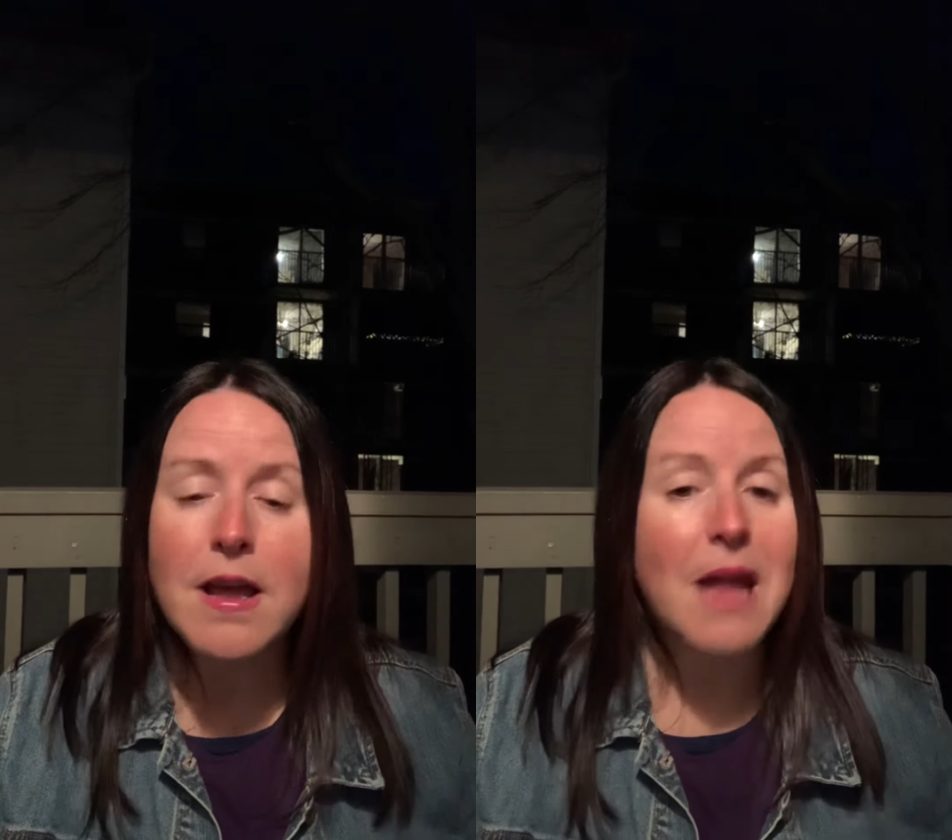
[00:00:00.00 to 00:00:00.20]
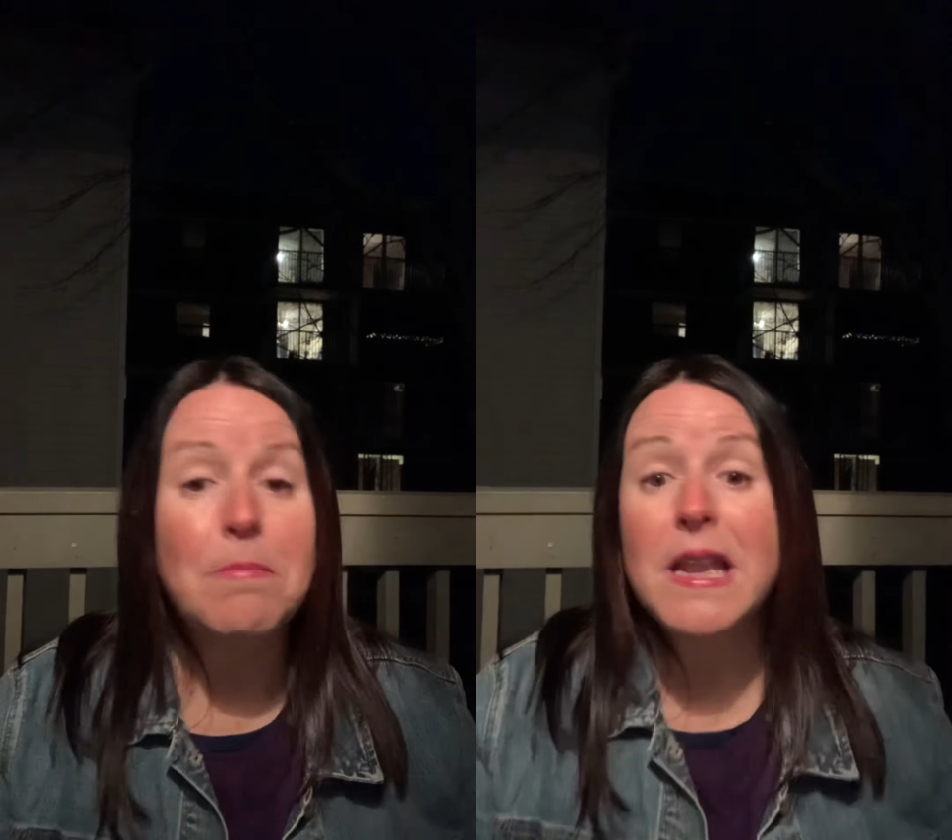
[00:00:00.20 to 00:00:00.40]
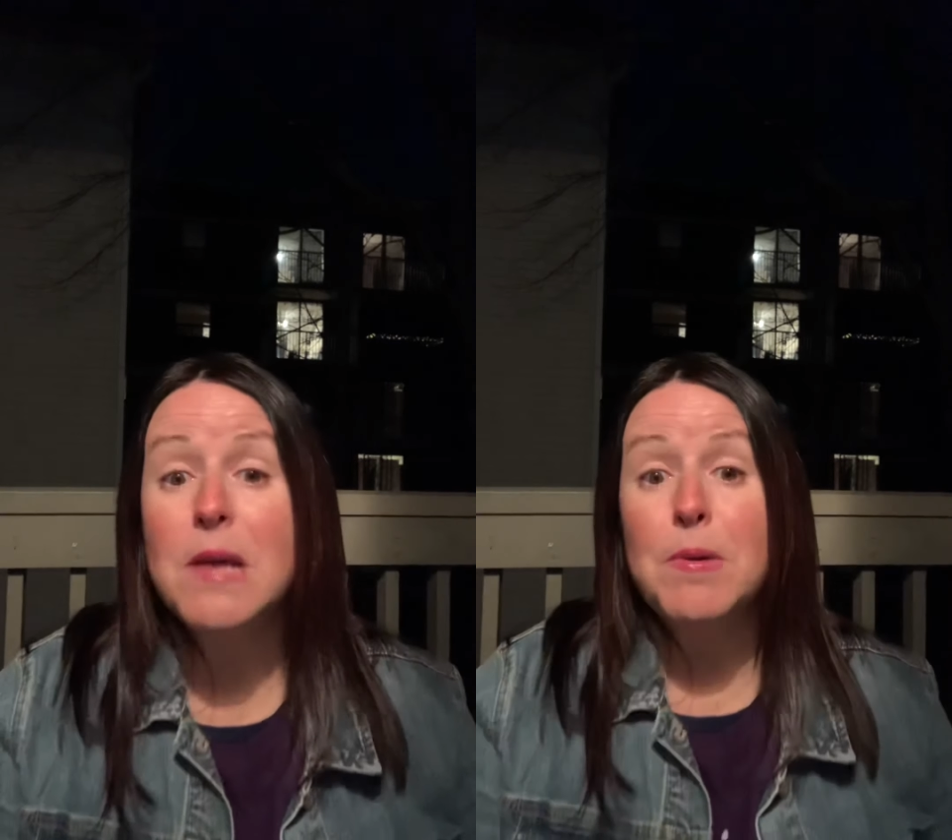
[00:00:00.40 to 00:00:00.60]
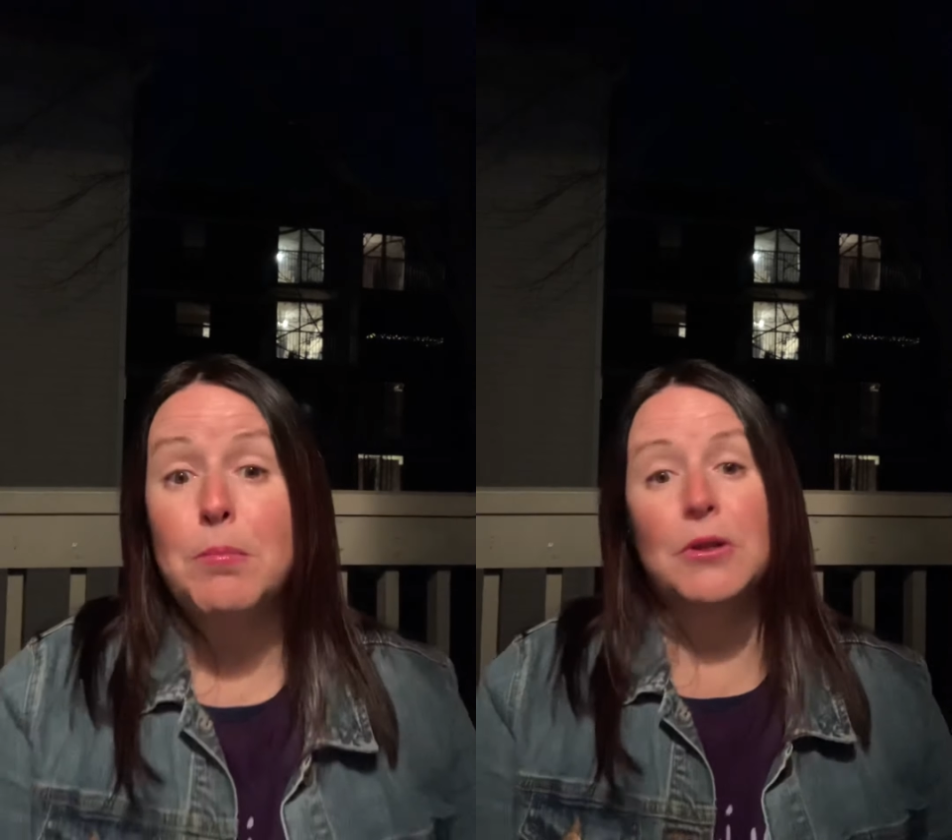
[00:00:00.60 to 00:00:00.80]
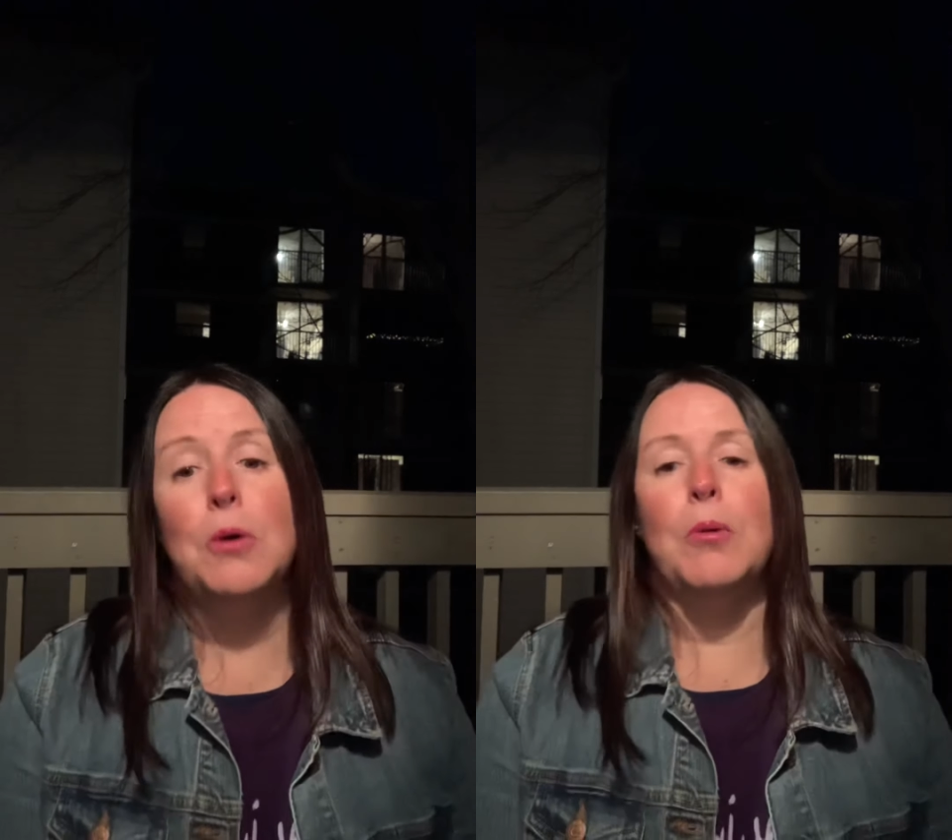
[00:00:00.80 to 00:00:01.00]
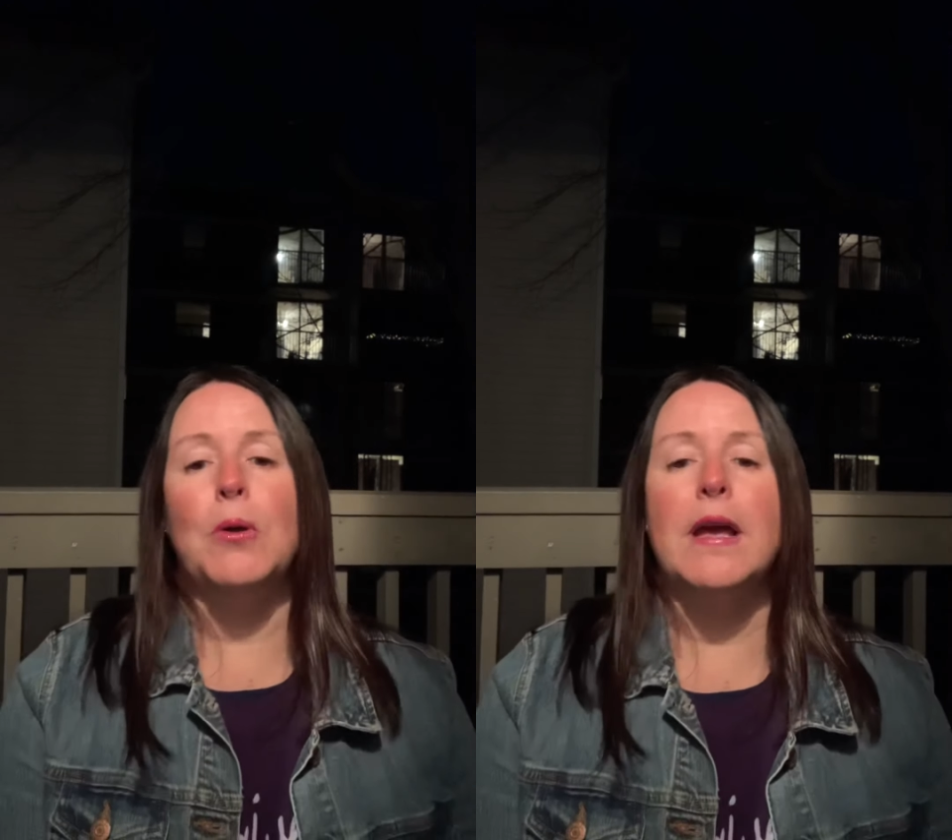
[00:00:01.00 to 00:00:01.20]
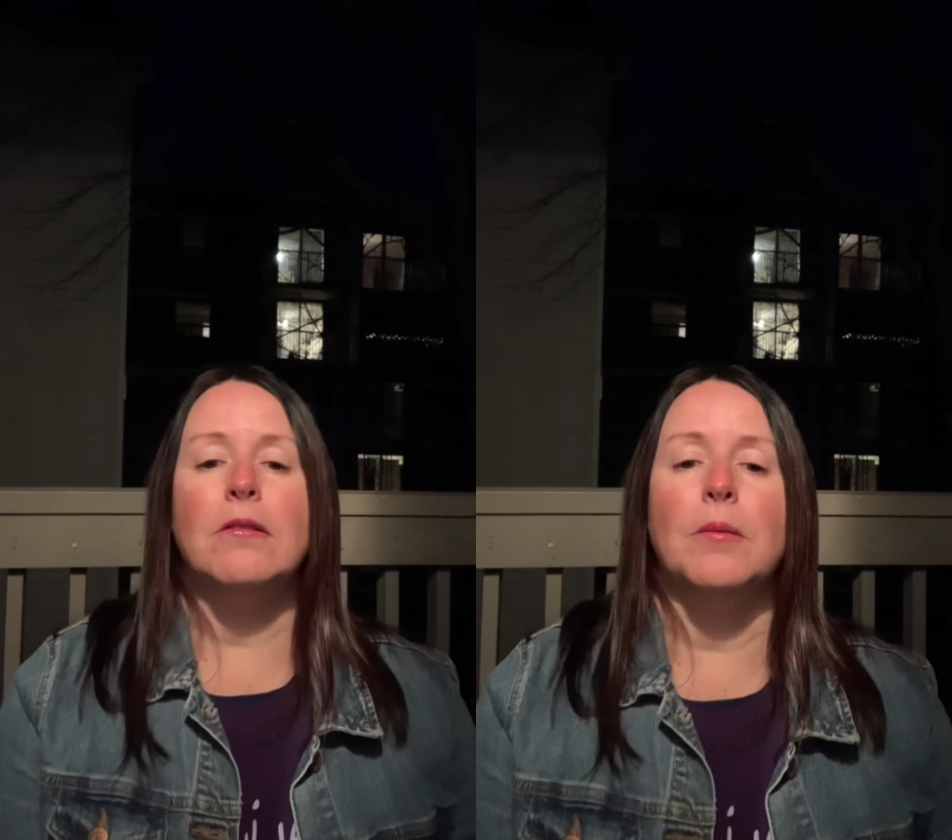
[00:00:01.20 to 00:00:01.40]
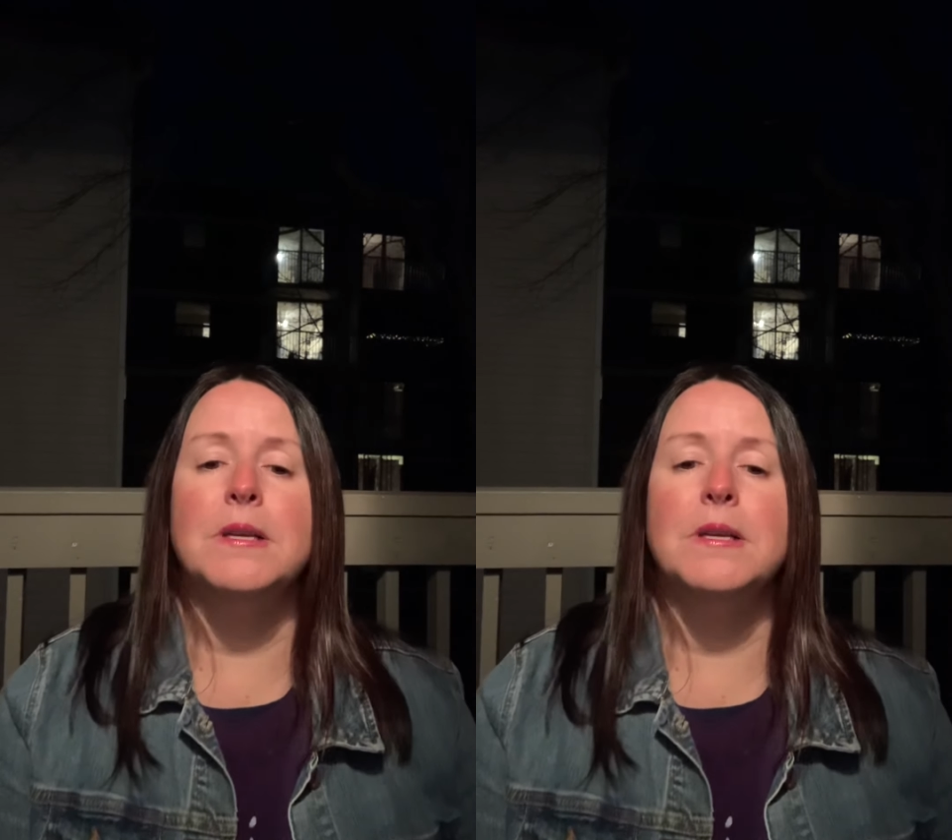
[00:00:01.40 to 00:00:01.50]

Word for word: and many people know about Caleb.